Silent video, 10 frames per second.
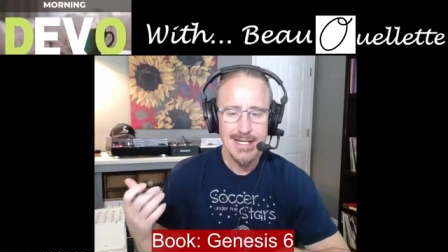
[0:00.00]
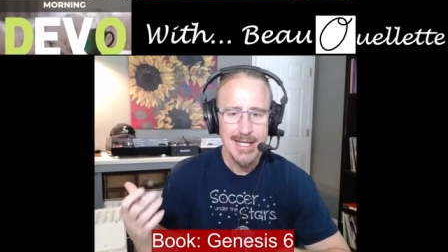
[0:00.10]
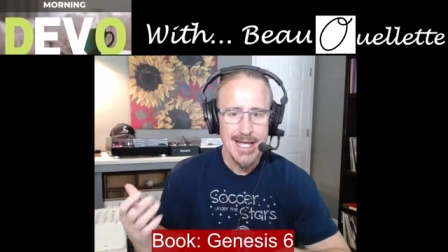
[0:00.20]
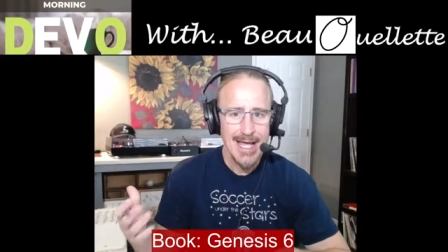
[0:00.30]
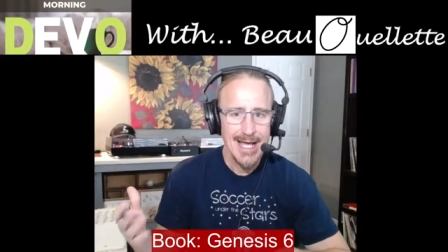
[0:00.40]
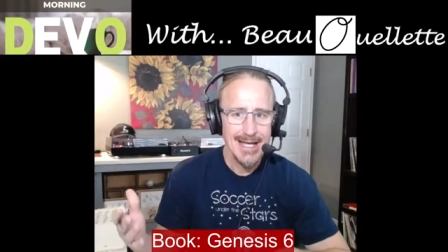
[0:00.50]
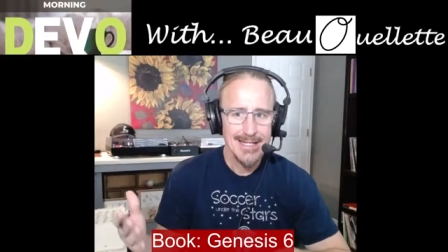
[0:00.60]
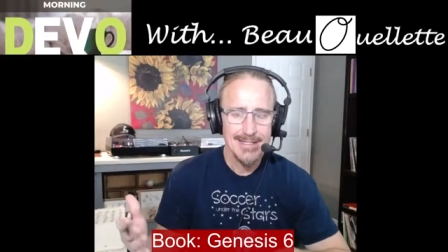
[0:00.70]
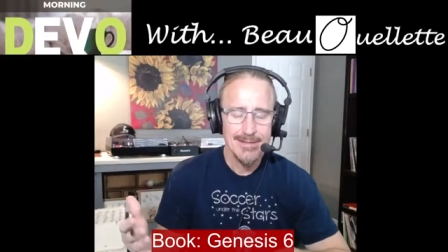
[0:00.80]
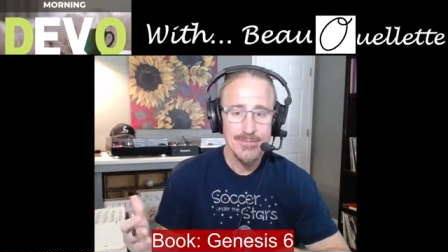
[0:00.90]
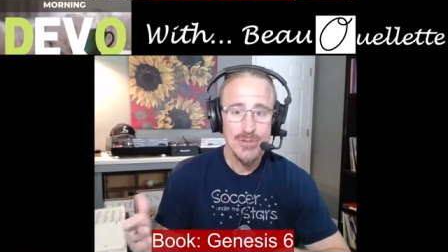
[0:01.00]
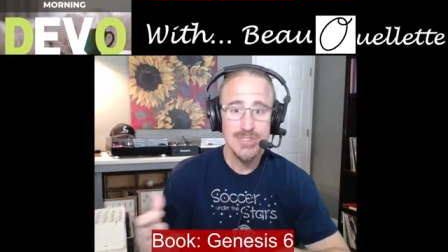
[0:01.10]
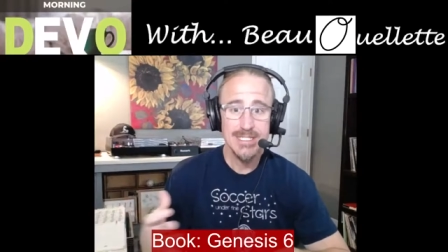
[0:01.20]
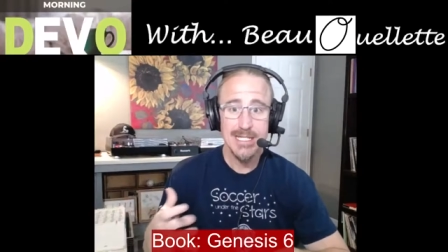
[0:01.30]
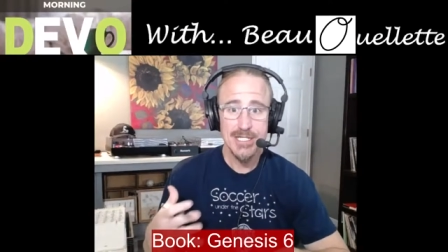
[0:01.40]
and
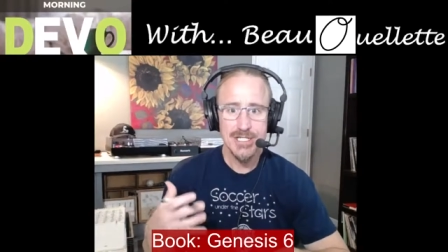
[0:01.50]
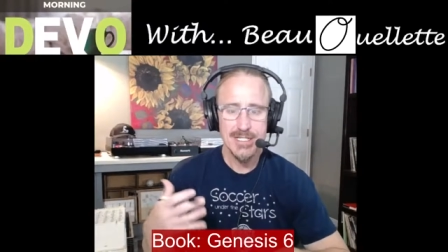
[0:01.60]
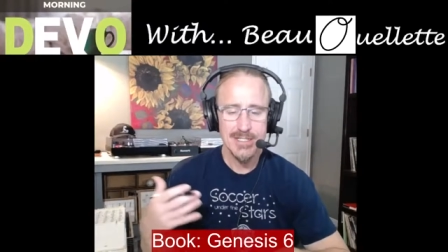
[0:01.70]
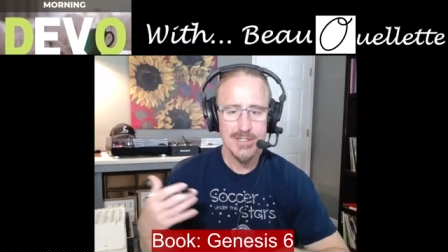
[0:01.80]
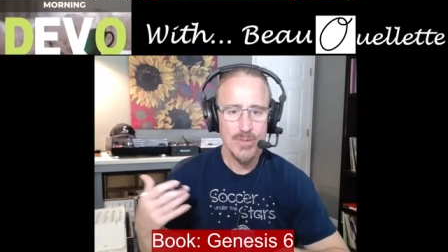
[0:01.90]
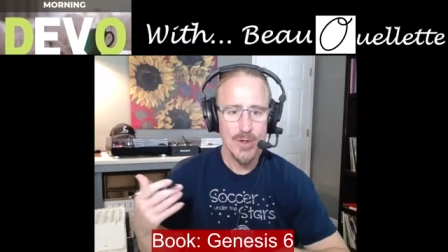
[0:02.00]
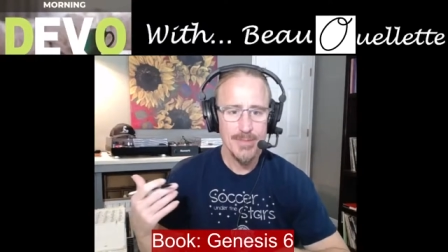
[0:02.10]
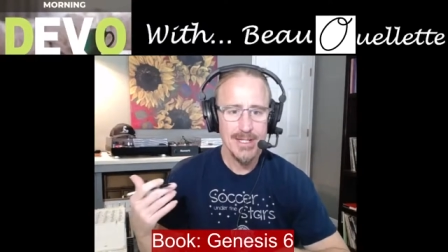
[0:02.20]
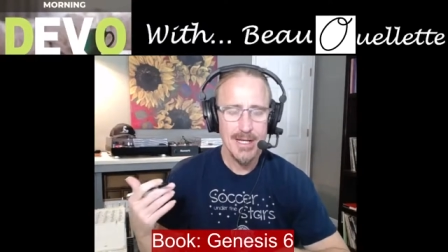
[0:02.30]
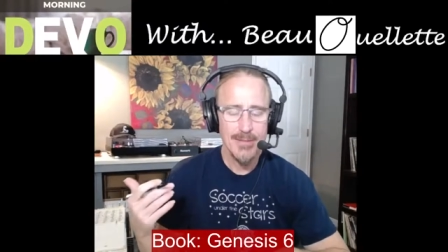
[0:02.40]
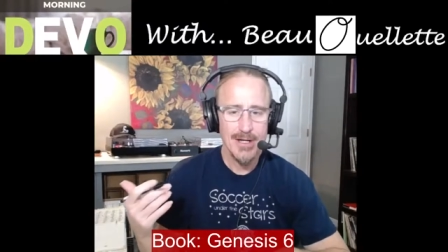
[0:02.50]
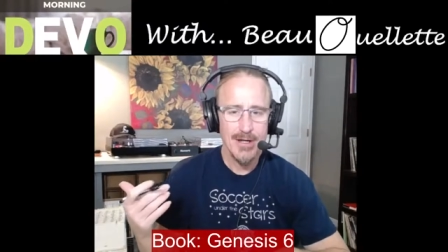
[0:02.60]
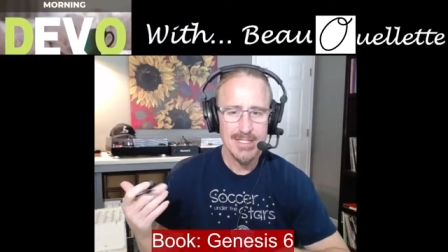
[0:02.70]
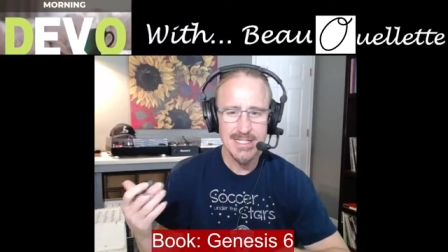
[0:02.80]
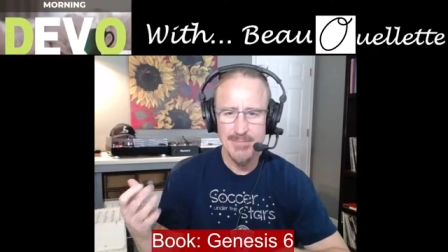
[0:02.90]
musicians were becoming
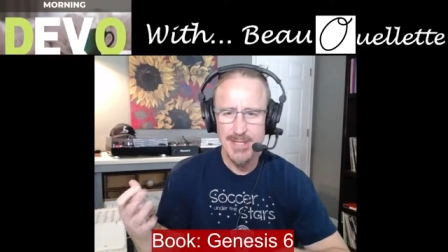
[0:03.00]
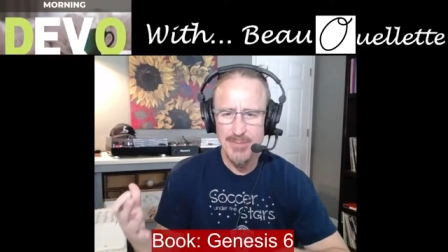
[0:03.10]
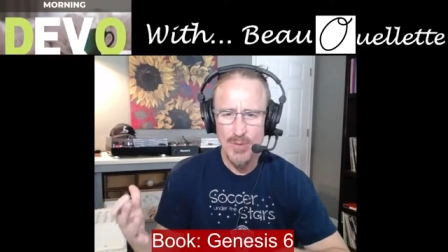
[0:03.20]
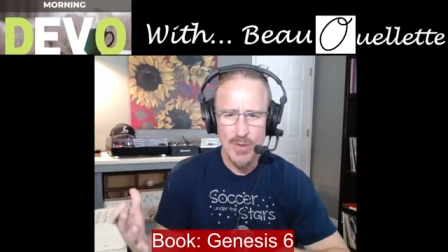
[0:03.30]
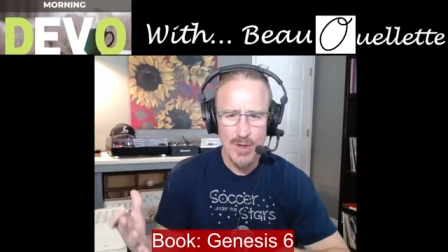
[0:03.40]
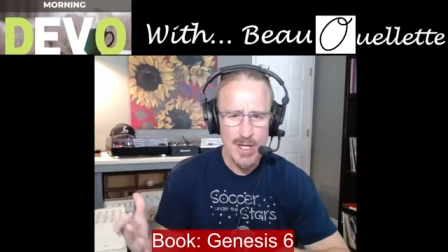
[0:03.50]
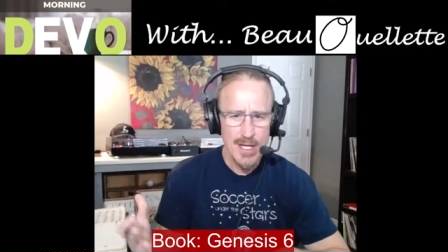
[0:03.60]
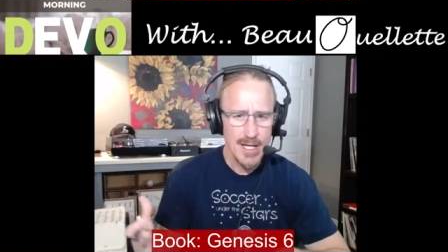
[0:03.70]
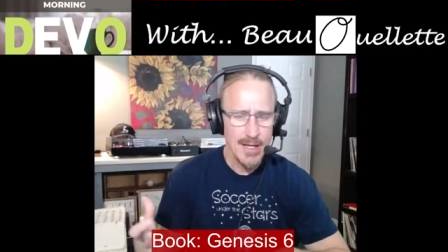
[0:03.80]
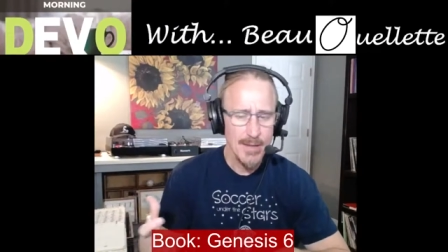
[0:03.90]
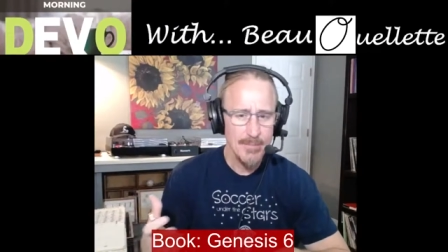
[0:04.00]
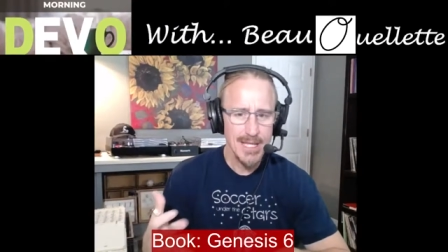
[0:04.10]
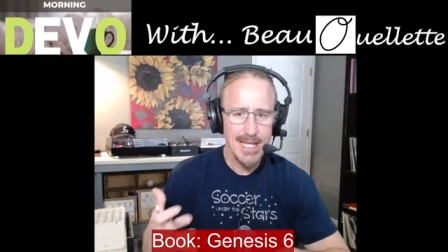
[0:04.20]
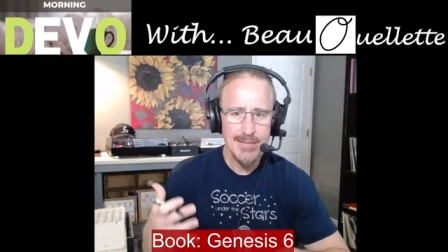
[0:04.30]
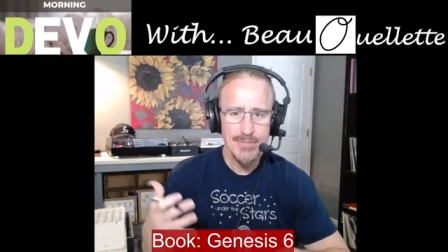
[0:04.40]
on the scene people were uh,
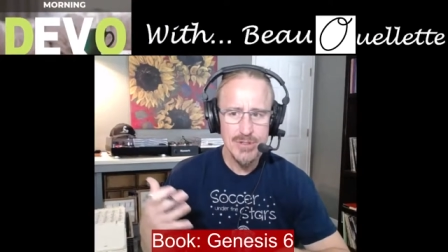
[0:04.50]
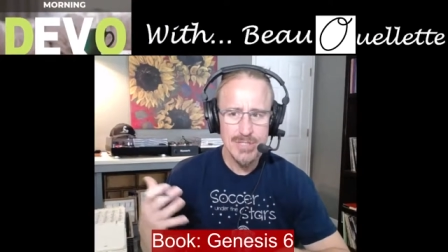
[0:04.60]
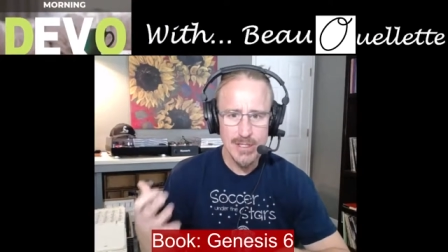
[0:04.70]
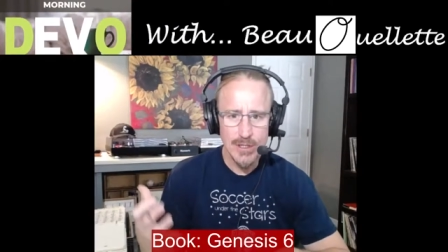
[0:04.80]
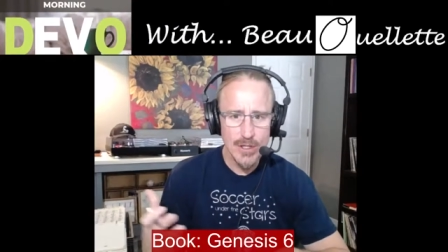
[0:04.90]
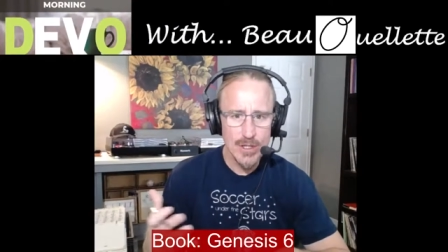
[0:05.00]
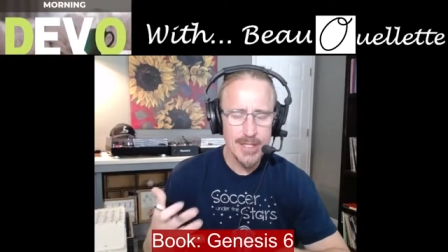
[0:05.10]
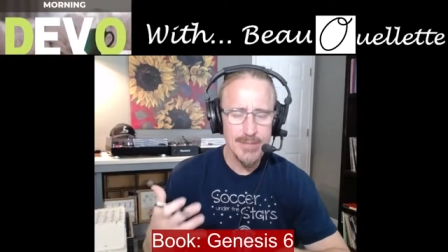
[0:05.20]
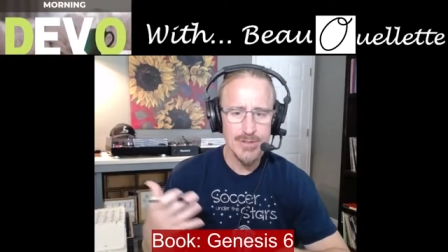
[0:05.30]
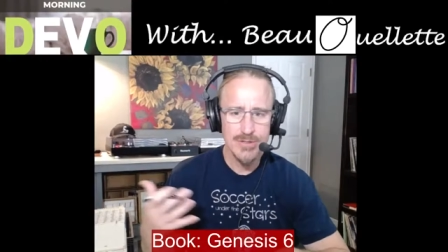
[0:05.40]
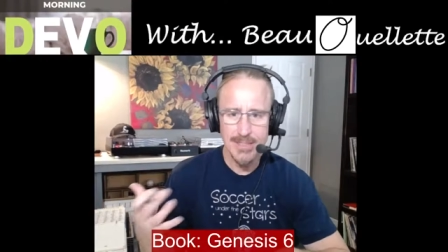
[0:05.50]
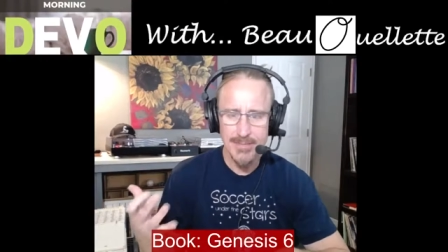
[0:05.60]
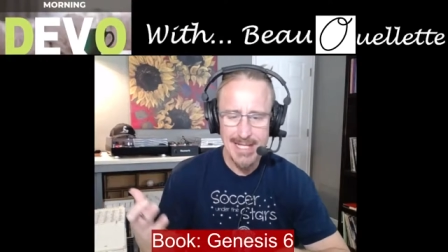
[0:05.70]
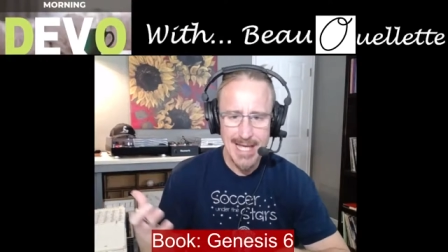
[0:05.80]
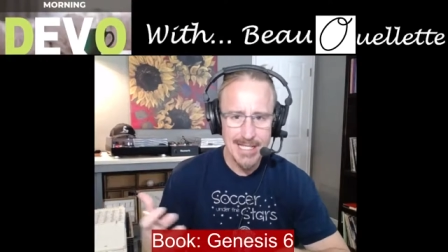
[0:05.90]
playing music, learning music,
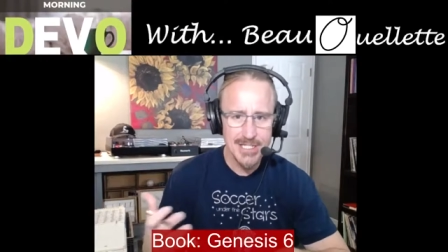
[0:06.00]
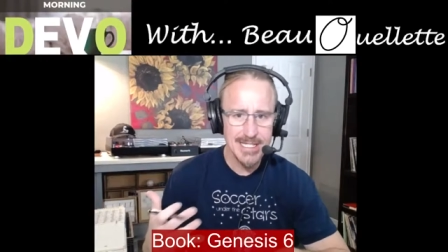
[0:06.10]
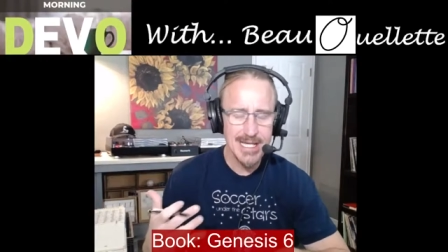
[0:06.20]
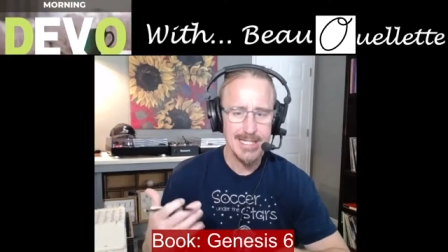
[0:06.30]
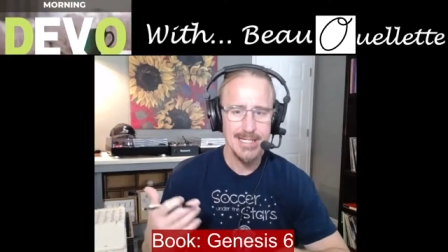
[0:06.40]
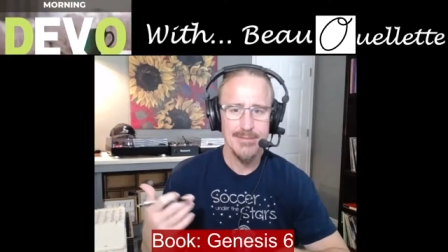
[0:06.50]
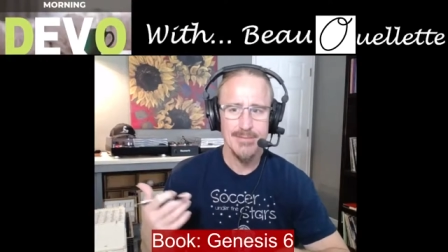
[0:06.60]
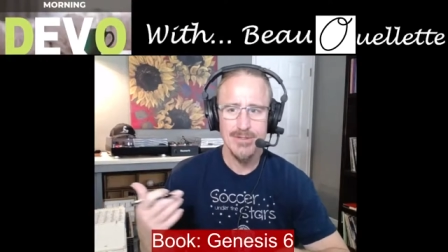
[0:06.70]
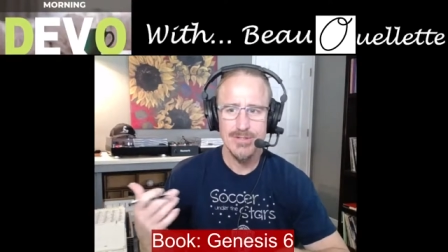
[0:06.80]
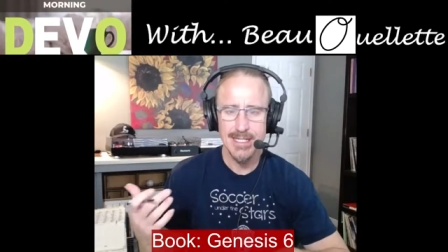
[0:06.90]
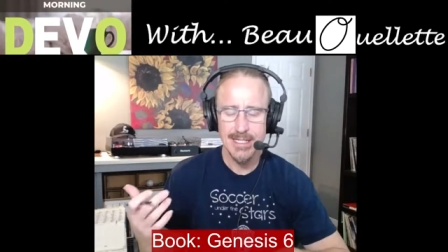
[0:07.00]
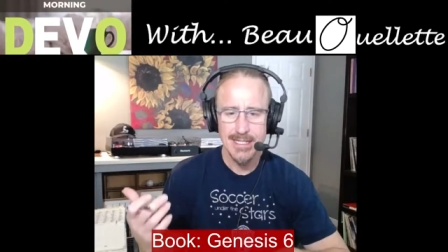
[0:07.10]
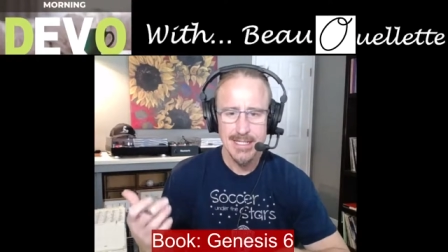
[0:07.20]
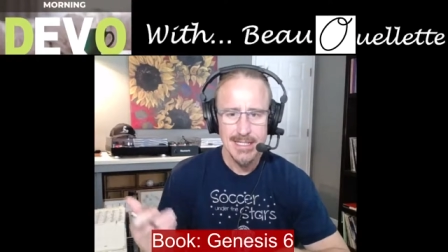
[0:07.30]
being educated in music.